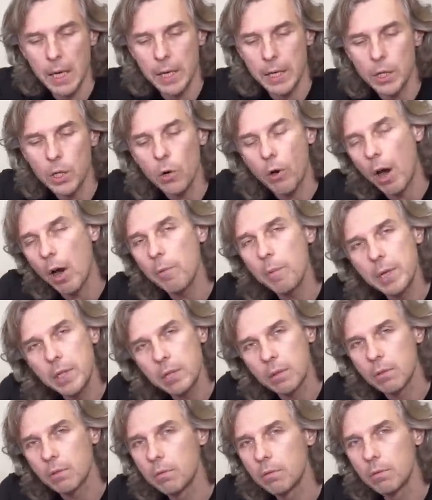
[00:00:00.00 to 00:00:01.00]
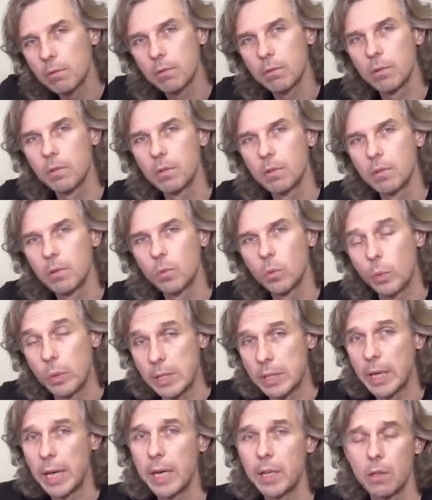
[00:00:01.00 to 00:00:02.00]
You know, I've been
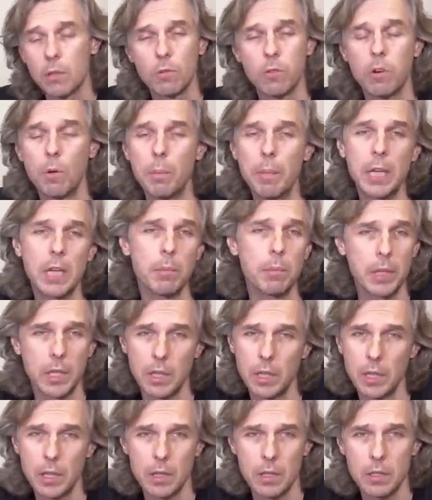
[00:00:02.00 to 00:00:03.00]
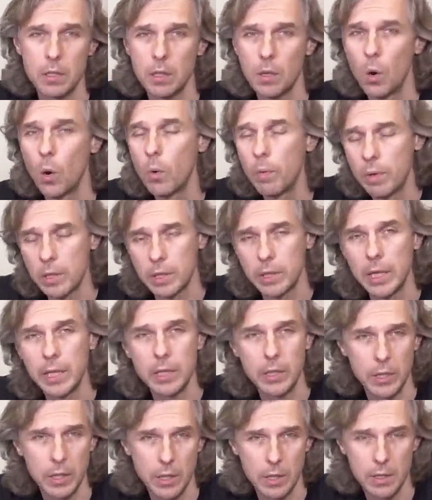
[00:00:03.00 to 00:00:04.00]
with Canon for many, many years, over
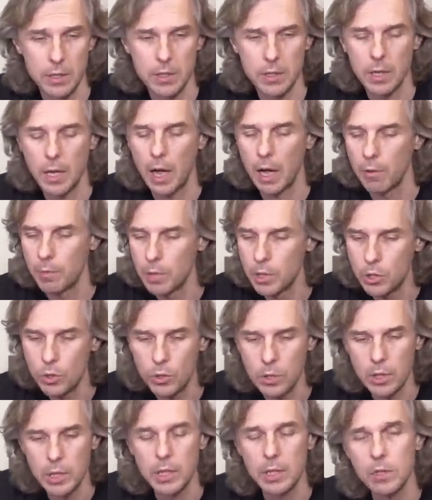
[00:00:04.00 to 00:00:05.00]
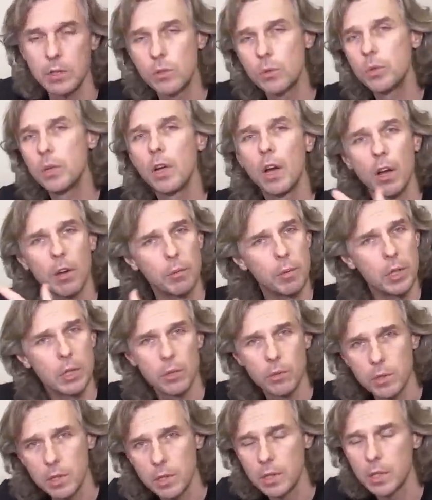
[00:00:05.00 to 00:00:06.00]
10 years. I've been shooting in studio, I've been
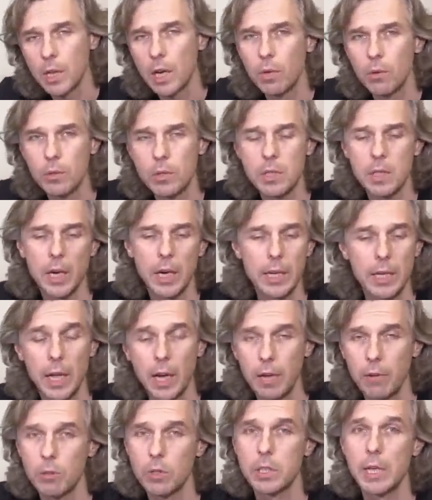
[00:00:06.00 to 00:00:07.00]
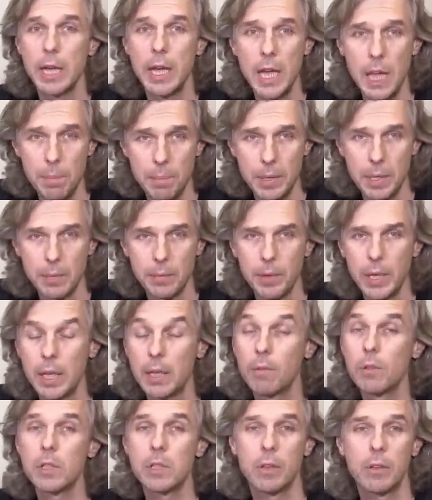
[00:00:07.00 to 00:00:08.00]
using it outside, I was happy. It
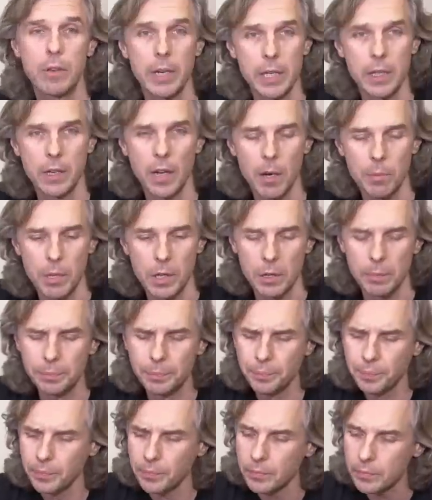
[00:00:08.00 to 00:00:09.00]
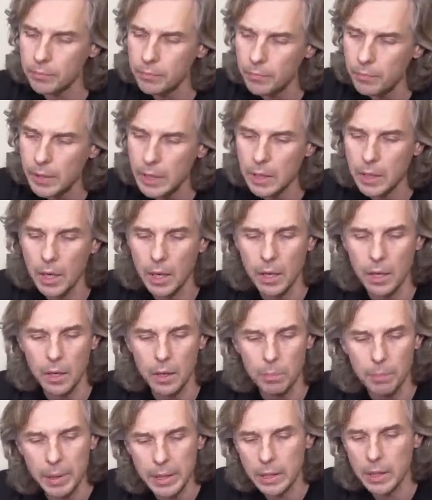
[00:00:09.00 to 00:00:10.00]
was a great camera,
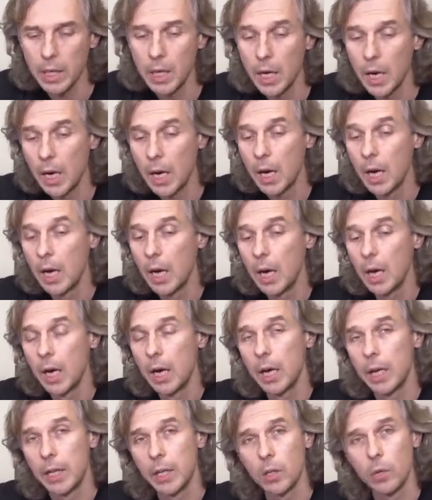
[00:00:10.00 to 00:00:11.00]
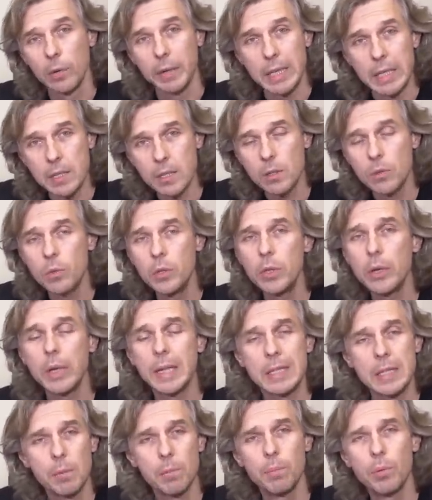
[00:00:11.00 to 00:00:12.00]
but you know, in studio,
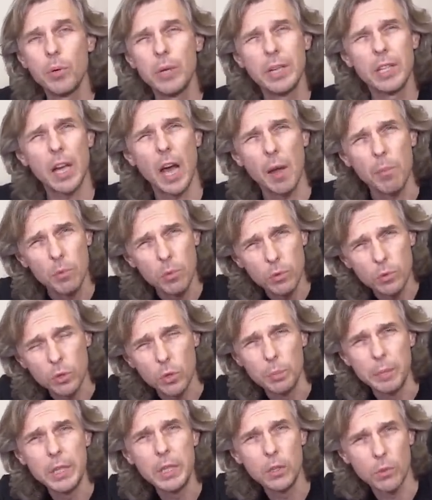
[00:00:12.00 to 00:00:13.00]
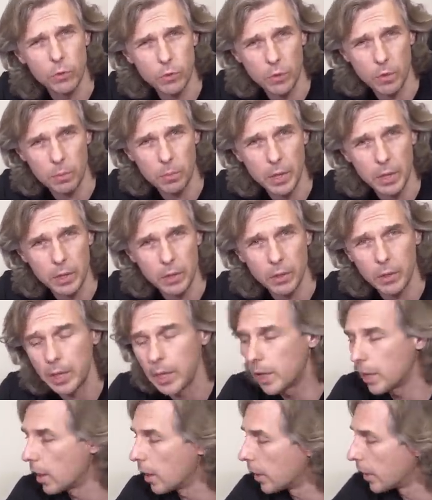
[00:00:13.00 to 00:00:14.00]
at some point, I moved to medium format,
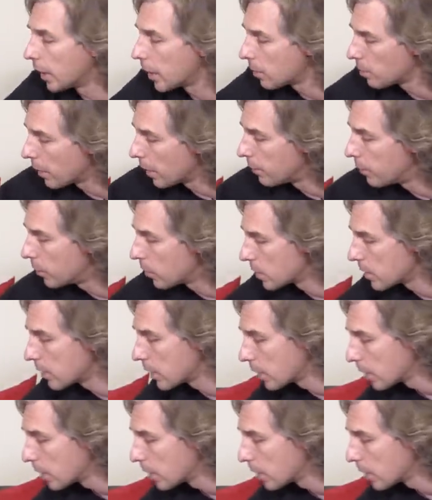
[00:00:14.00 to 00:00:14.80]
okay? I got my first